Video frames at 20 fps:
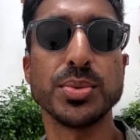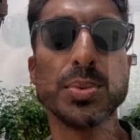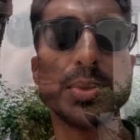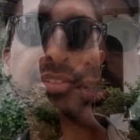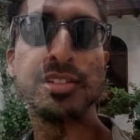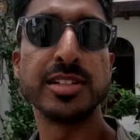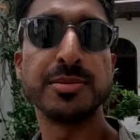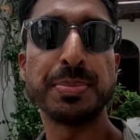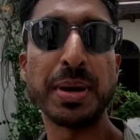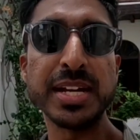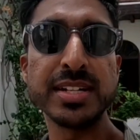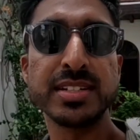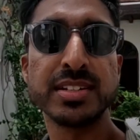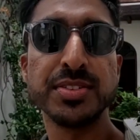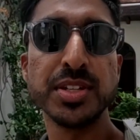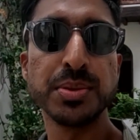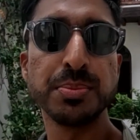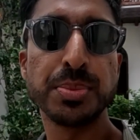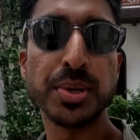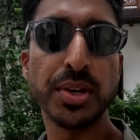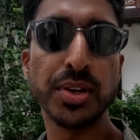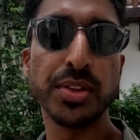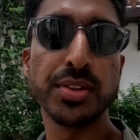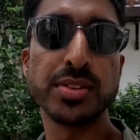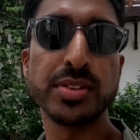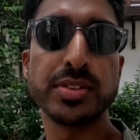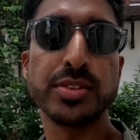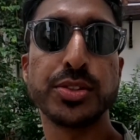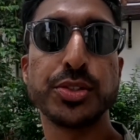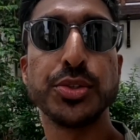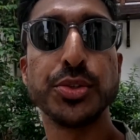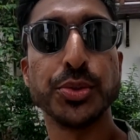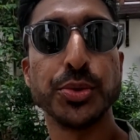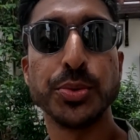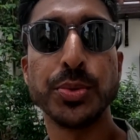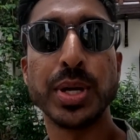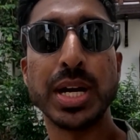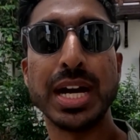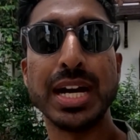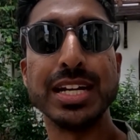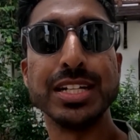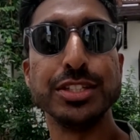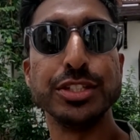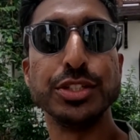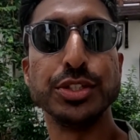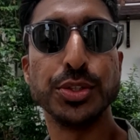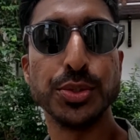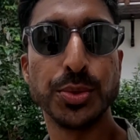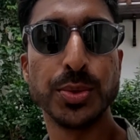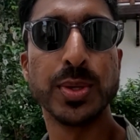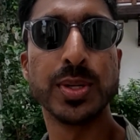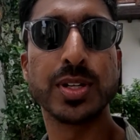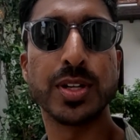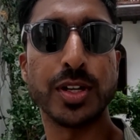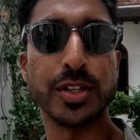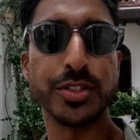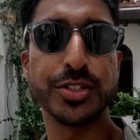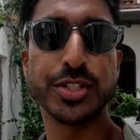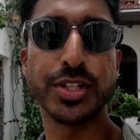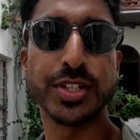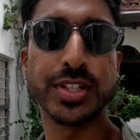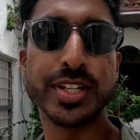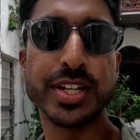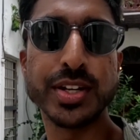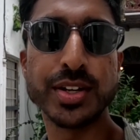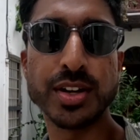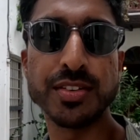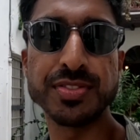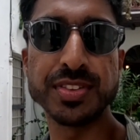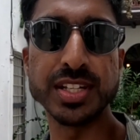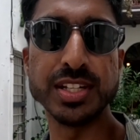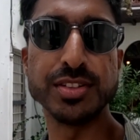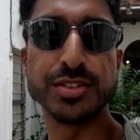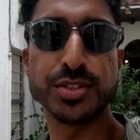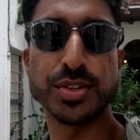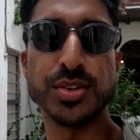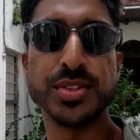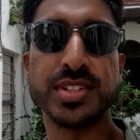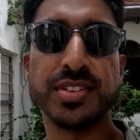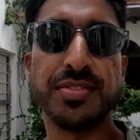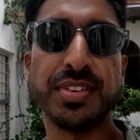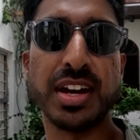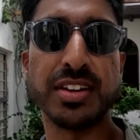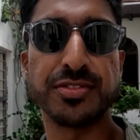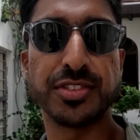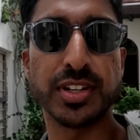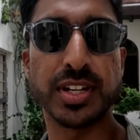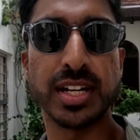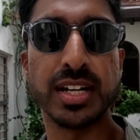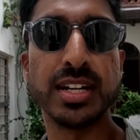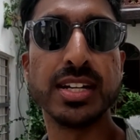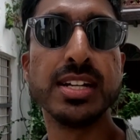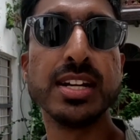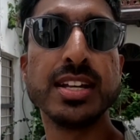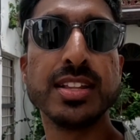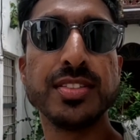which, despite giving birth to a new culture here off the east coast of Africa,